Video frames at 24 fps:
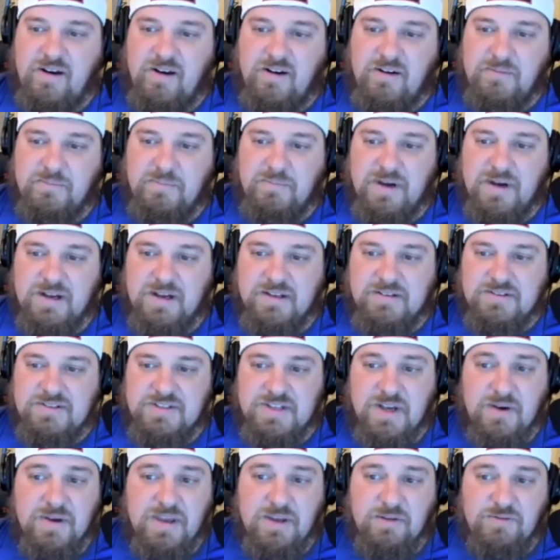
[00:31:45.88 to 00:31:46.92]
But
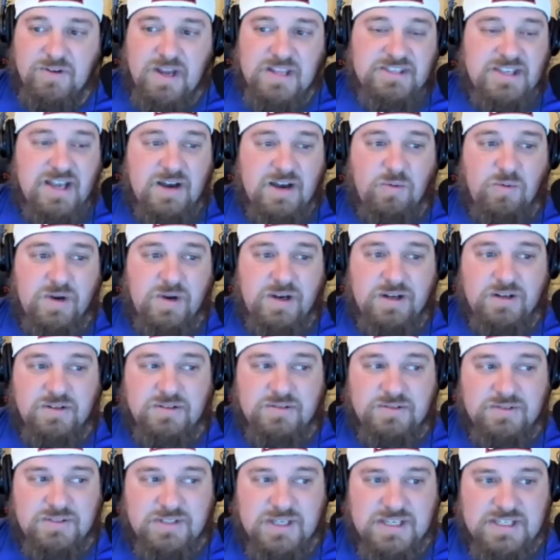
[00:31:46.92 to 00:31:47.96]
so he rates out
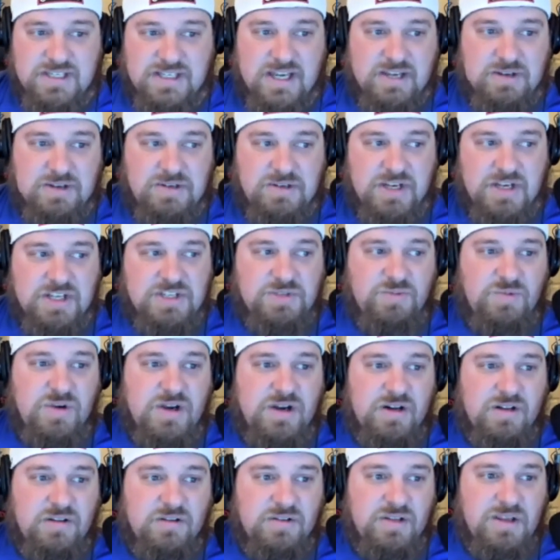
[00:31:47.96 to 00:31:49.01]
well. He's a guy who does
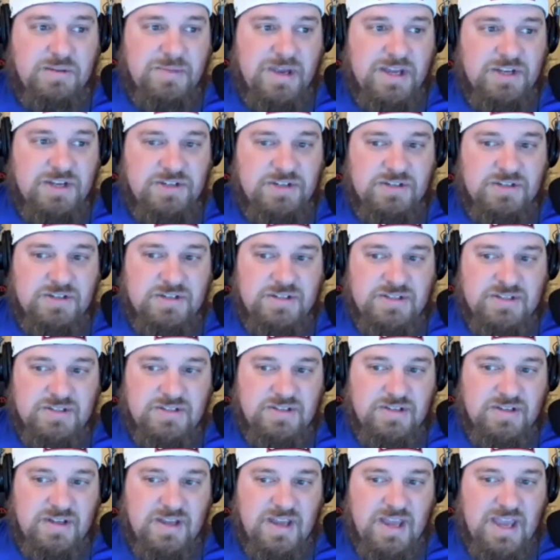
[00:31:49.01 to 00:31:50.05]
well in majors.
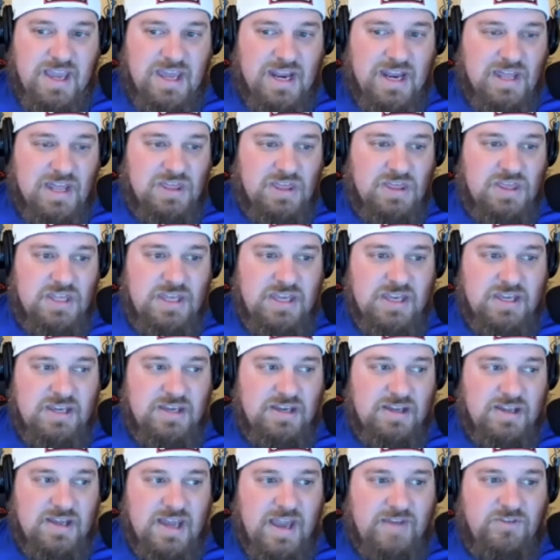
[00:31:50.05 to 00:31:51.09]
And I think
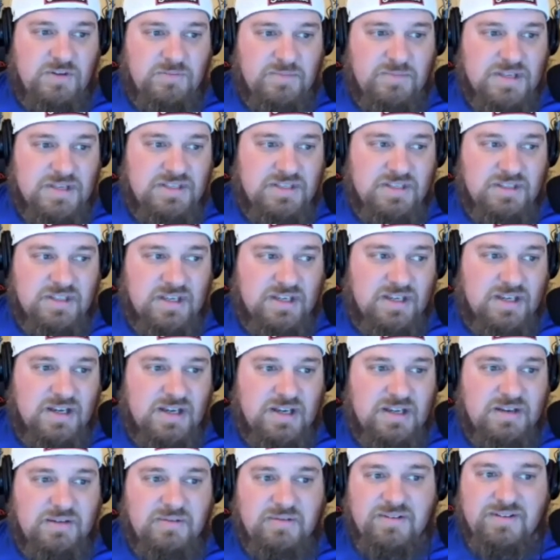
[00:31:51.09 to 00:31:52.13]
after missing the
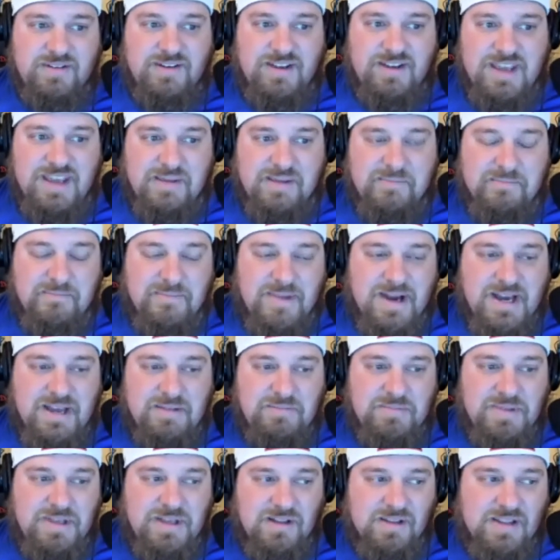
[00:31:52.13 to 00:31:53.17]
cut, he might
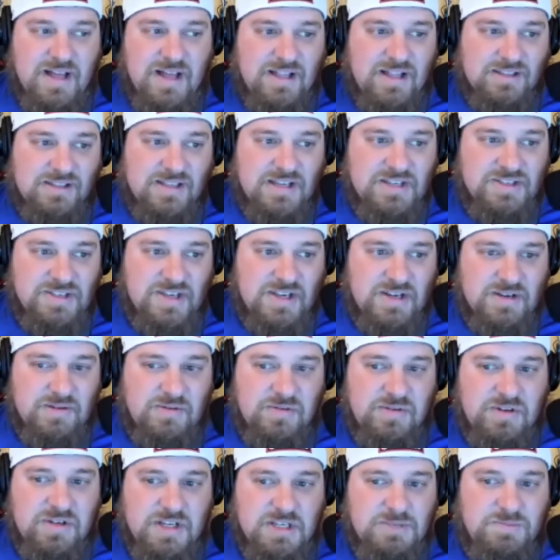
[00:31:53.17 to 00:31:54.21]
be a lot less
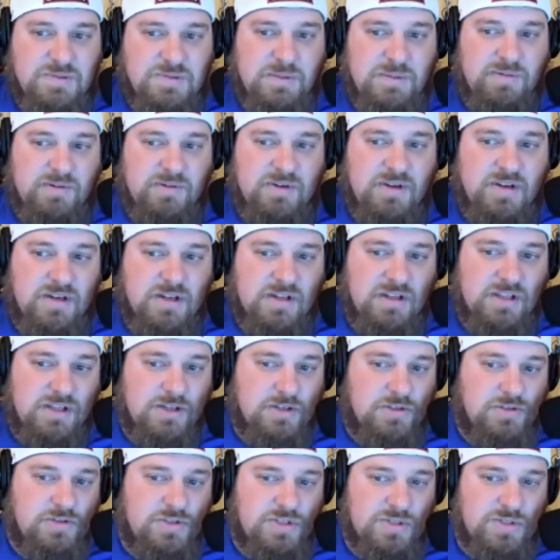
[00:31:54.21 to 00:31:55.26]
owned because people are going to click
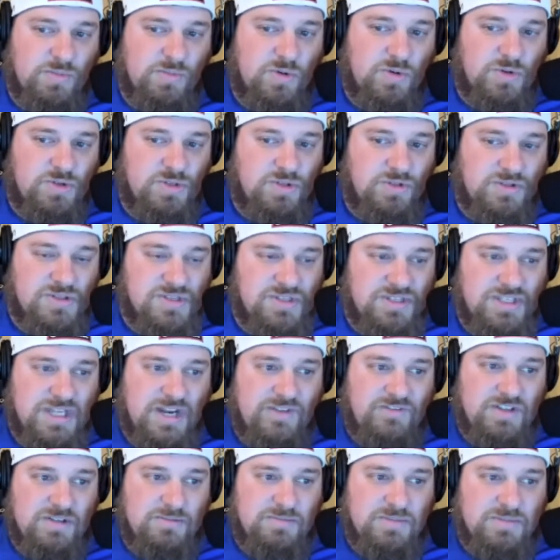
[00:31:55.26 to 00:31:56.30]
Sportsal instead
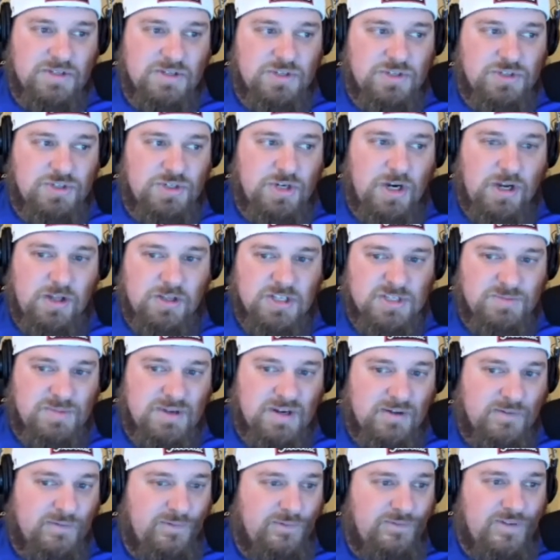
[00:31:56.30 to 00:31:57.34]
of him because Charles has been
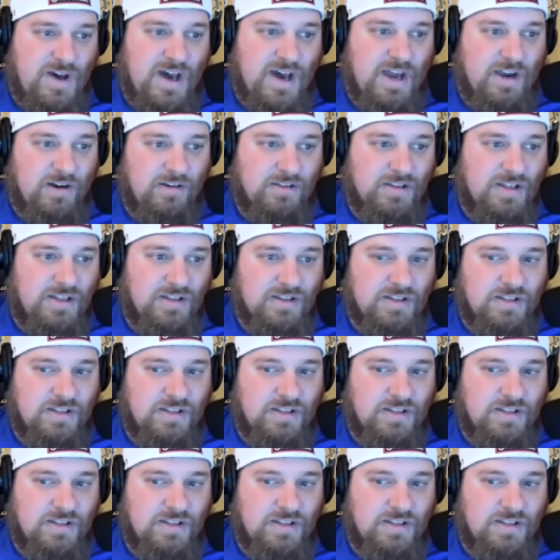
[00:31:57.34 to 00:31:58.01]
on fire lately.